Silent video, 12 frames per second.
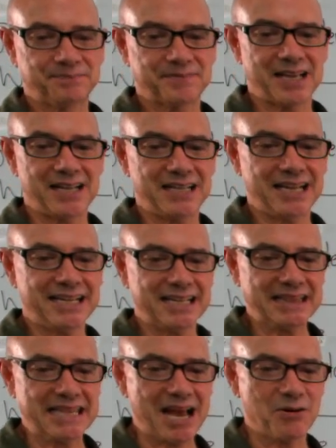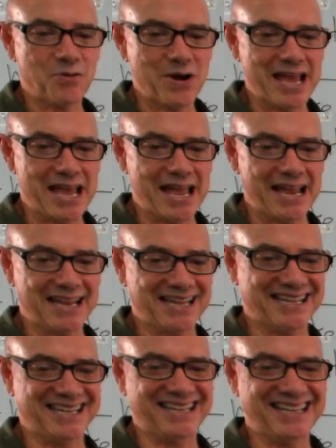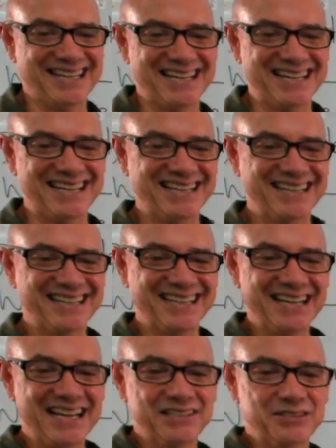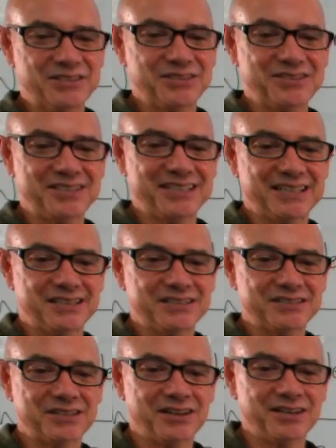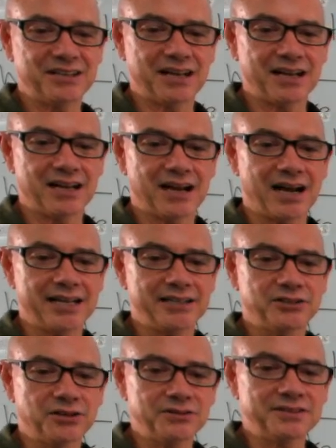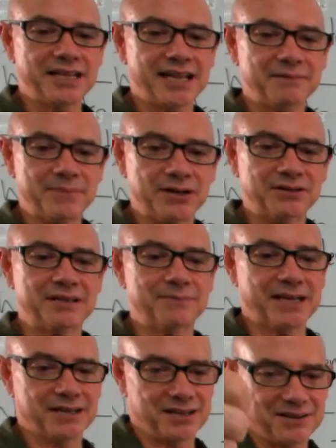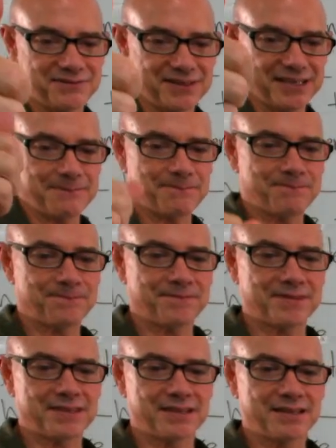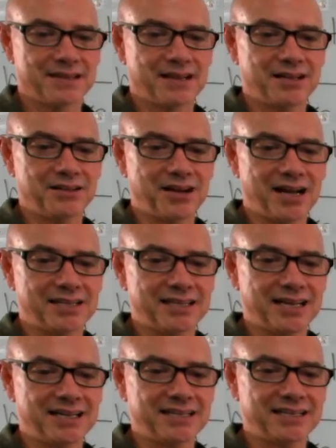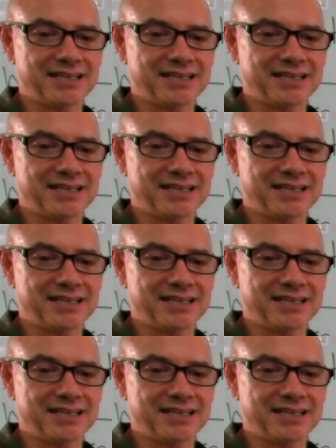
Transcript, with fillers: I like it that way. Susan, sorry, I don't take milk in my coffee. Hello, Anna.